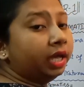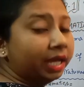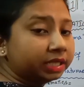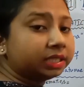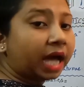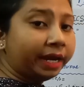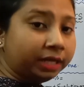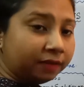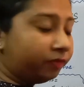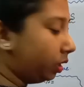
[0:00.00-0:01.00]
In
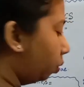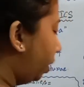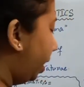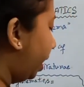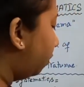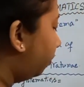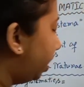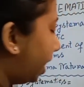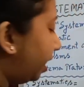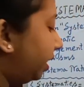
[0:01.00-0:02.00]
scientific way,
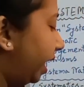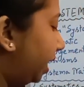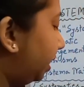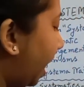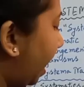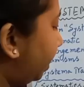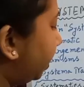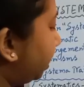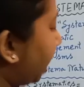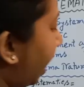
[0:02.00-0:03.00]
we can tell that
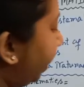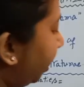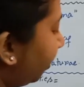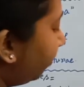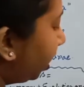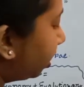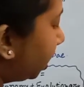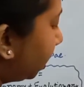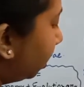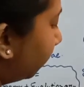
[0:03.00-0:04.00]
the scientific
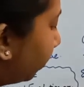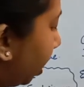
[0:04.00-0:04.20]
term